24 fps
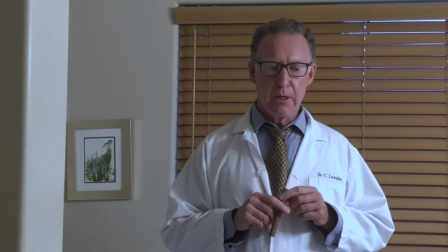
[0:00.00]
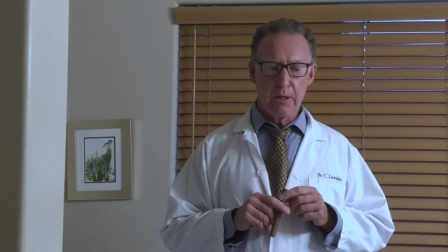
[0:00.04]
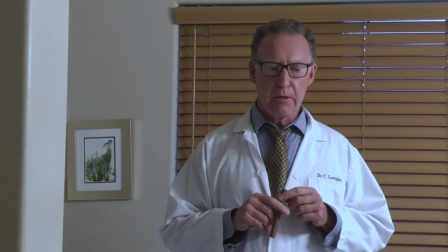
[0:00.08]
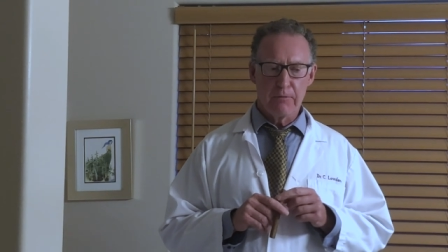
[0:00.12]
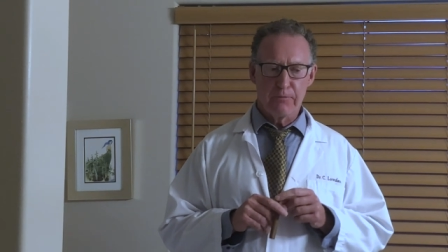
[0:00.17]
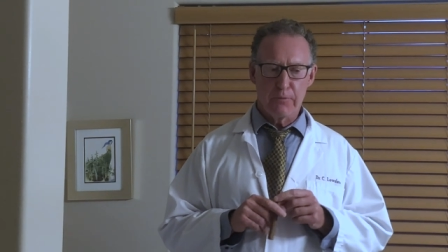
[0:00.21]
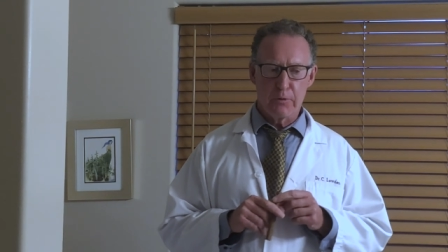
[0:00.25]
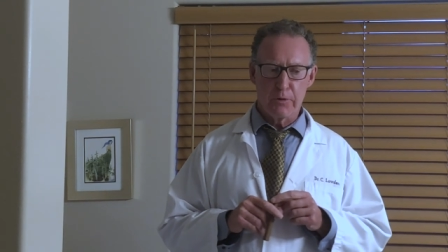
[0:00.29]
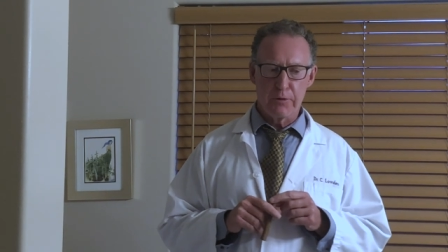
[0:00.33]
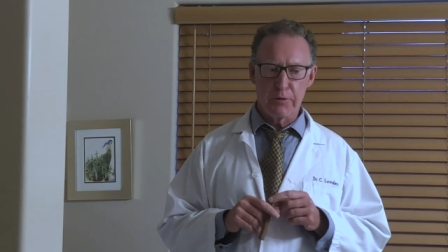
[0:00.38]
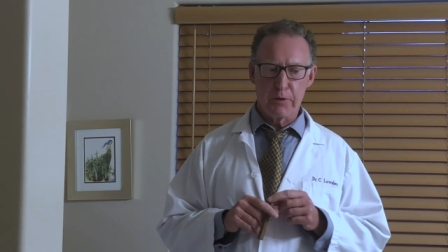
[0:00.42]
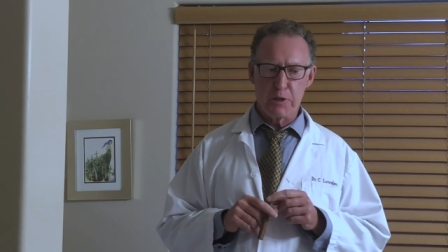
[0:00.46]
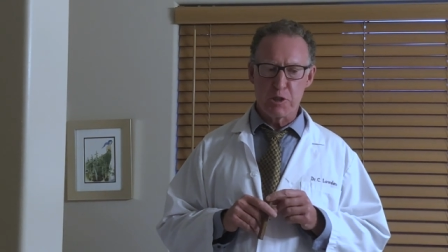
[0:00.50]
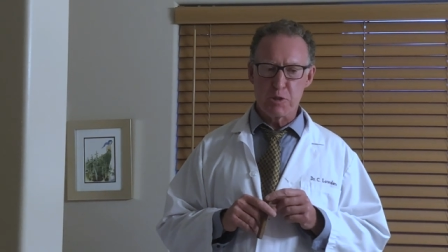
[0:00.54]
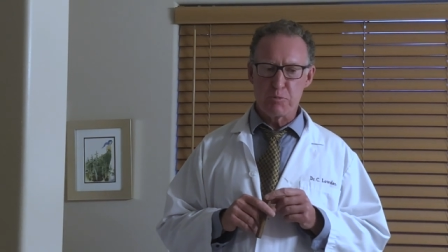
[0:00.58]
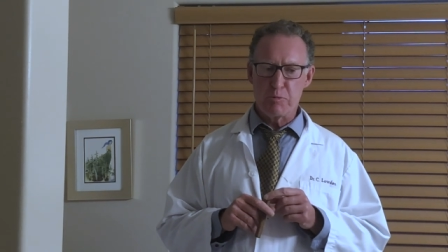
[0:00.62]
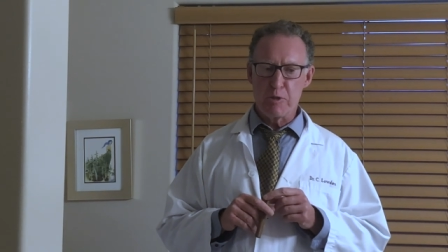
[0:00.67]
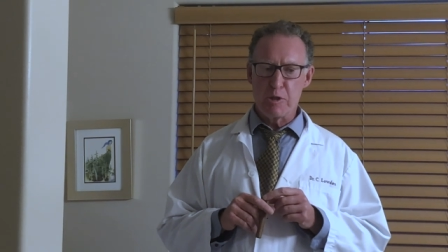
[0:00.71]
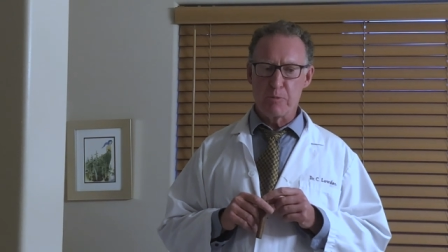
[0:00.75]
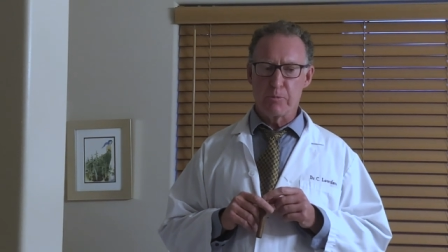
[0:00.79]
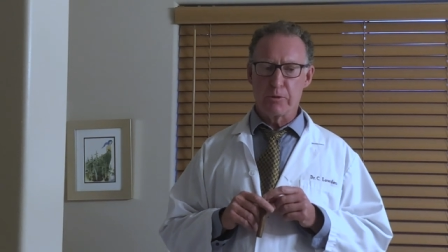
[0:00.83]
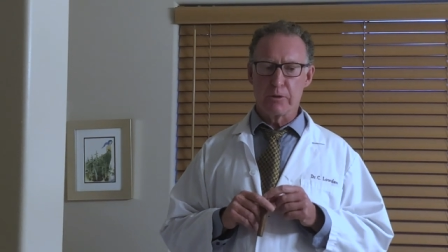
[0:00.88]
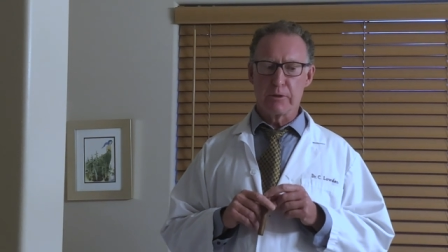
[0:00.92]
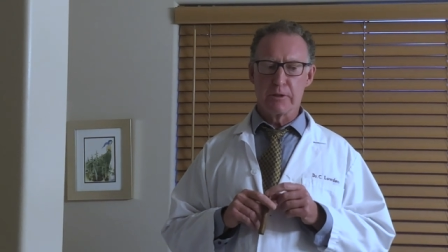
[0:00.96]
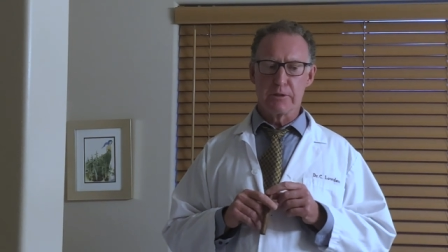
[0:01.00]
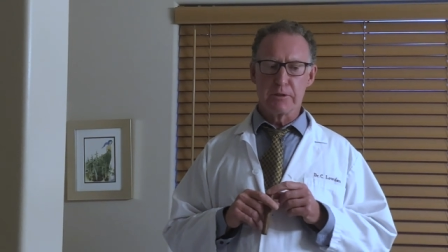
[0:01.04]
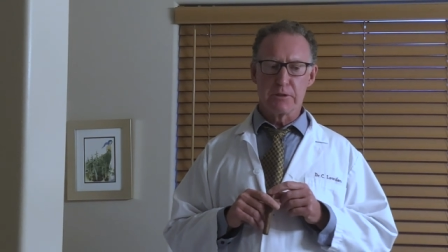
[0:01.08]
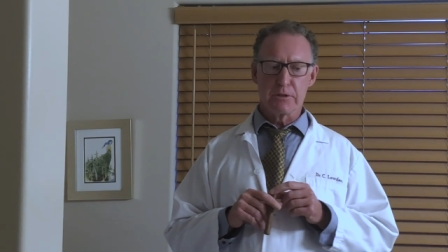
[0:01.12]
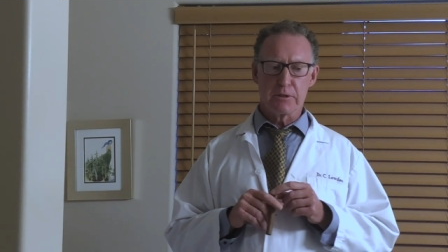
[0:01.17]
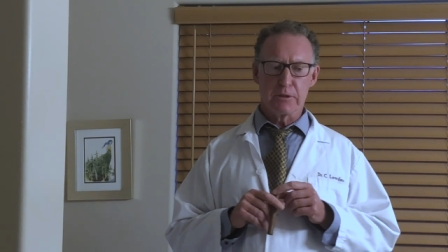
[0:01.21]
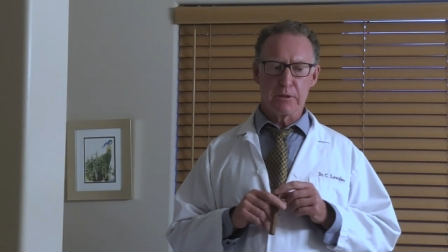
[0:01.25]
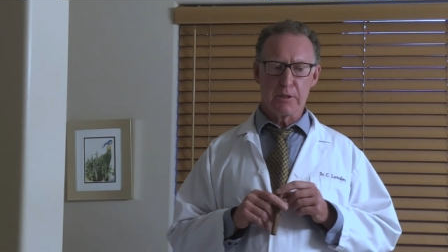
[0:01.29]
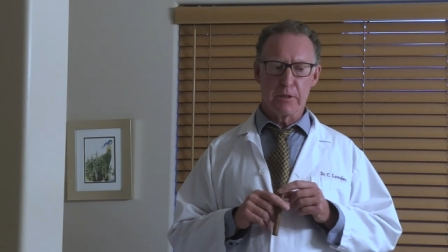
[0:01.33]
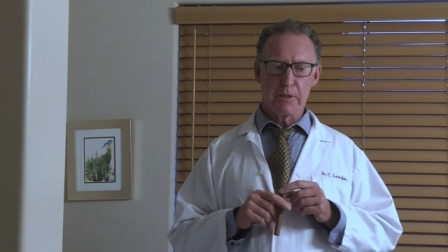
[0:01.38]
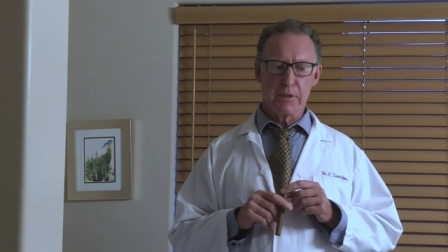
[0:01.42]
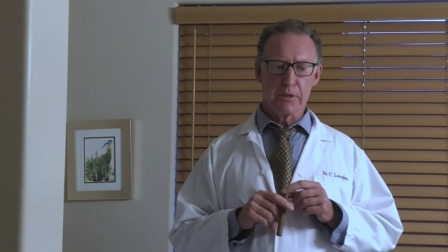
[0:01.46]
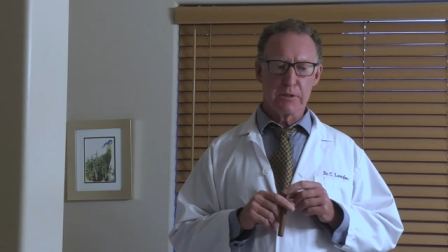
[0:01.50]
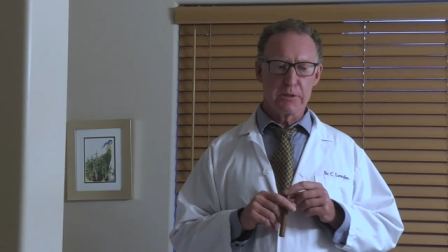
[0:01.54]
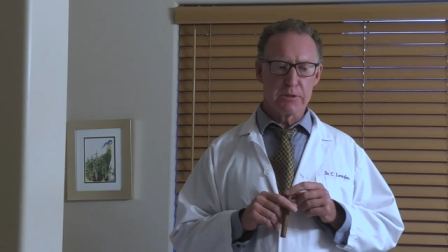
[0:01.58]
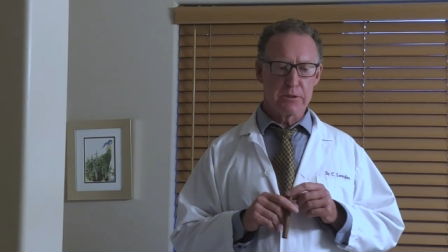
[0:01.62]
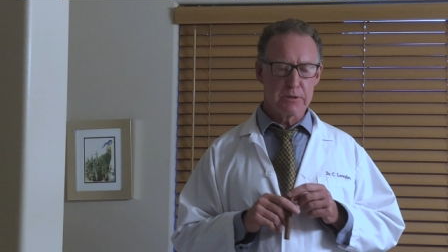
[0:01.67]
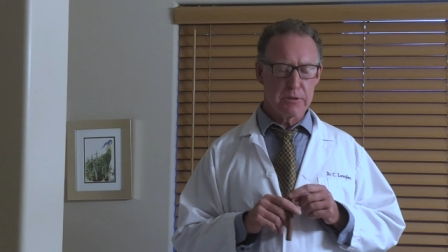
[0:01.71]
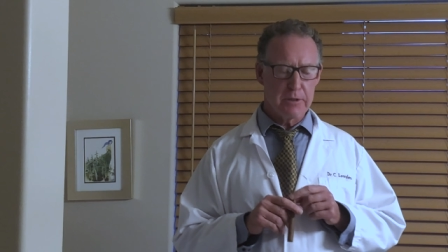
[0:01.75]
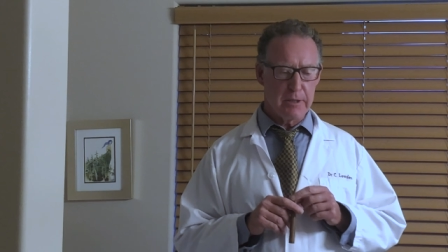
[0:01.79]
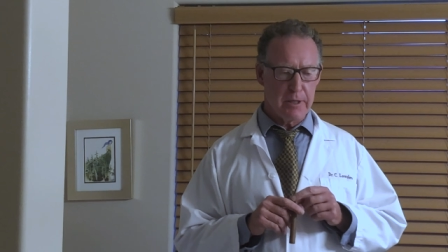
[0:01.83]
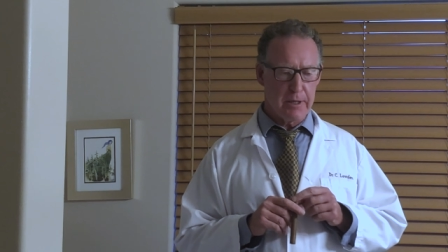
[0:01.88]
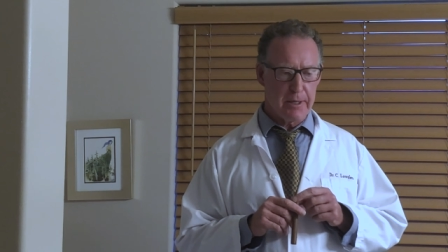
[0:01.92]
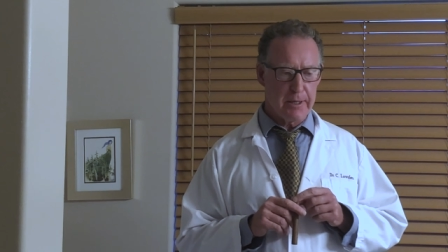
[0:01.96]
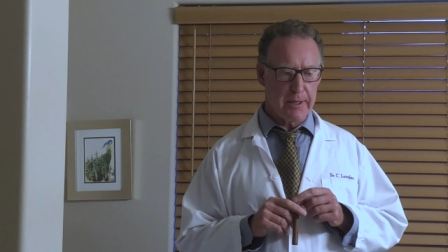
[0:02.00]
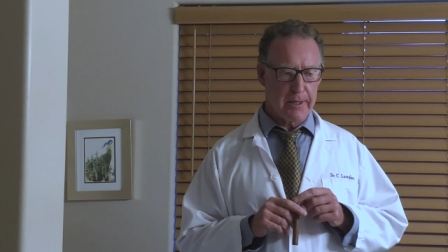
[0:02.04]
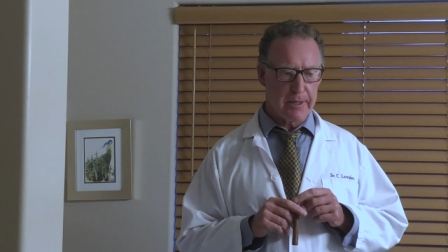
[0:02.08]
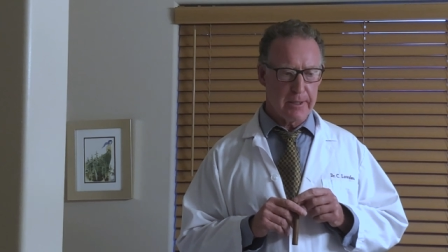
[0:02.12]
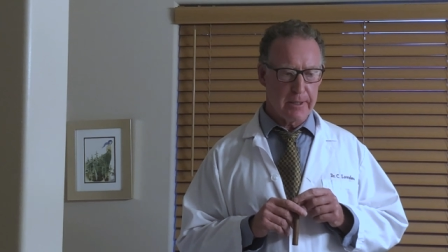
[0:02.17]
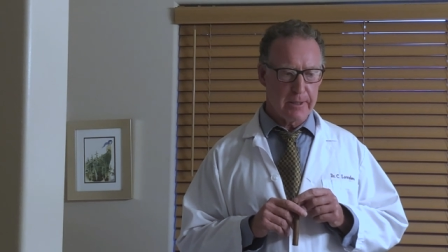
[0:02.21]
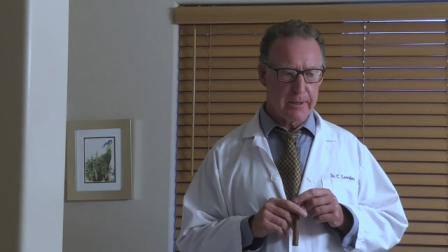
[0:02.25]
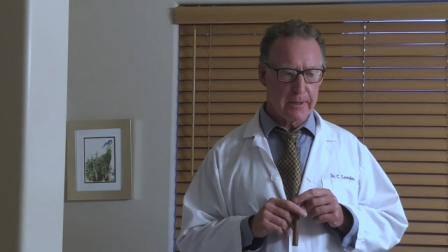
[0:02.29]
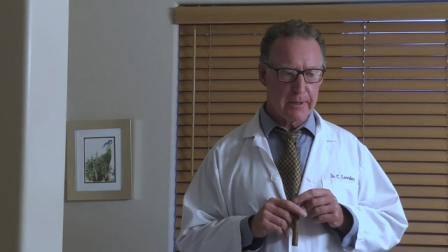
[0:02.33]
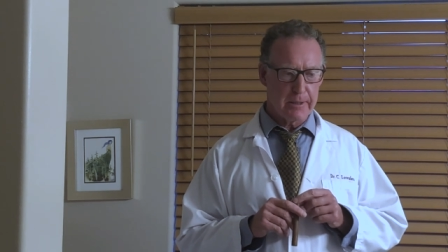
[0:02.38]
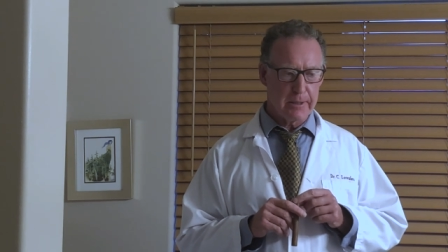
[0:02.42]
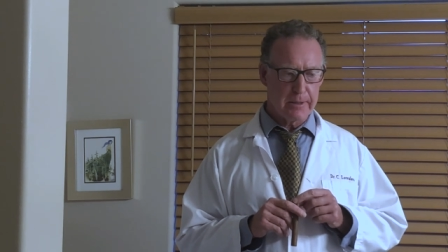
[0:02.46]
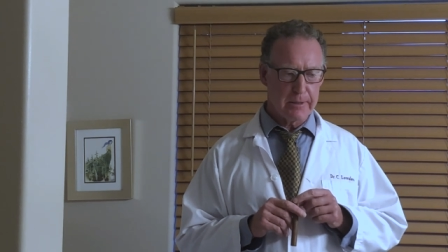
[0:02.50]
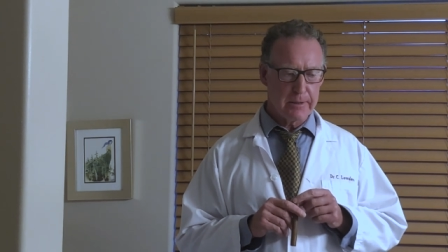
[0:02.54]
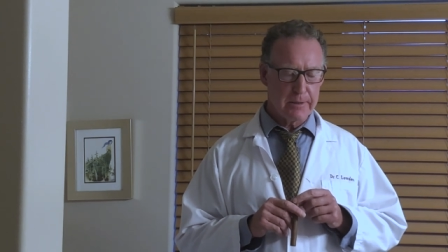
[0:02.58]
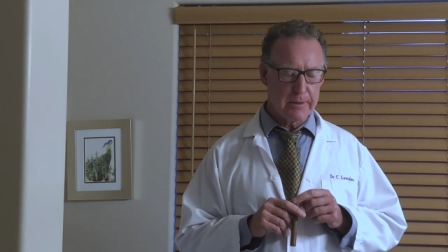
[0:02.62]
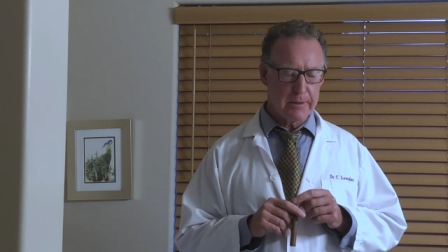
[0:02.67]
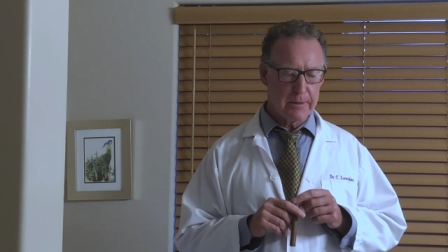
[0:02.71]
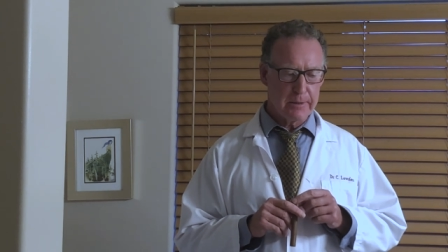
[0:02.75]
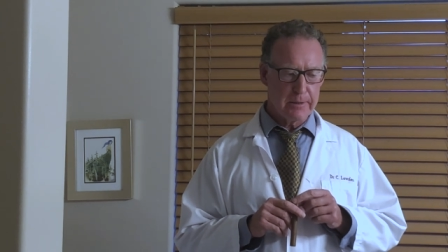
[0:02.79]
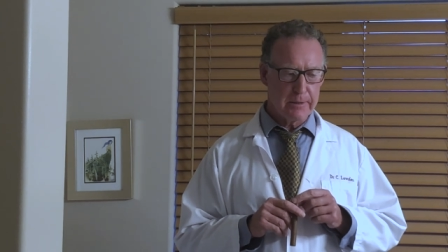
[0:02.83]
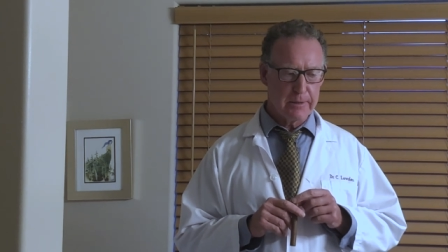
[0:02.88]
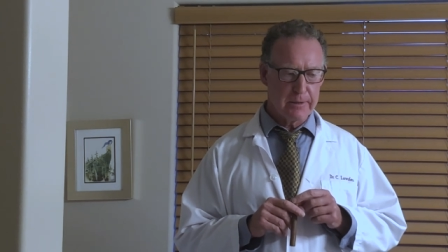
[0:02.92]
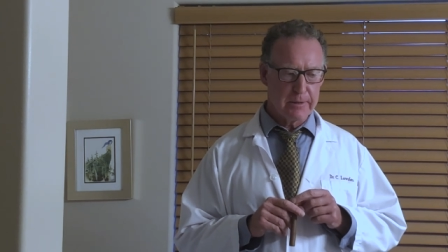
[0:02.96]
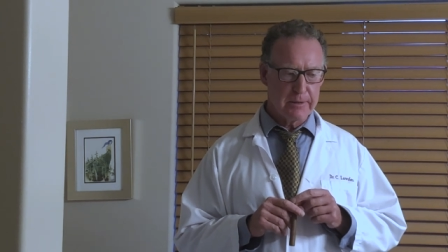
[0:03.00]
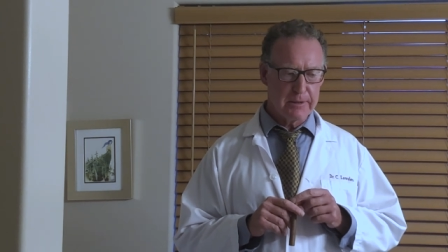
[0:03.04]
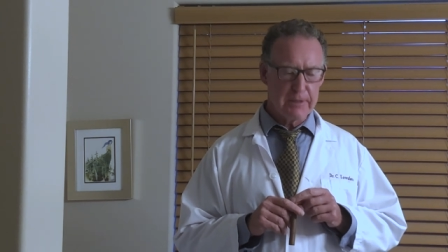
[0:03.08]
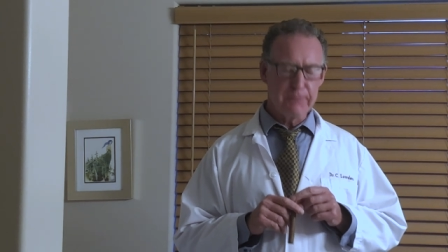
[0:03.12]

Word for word: for these people is, is uh,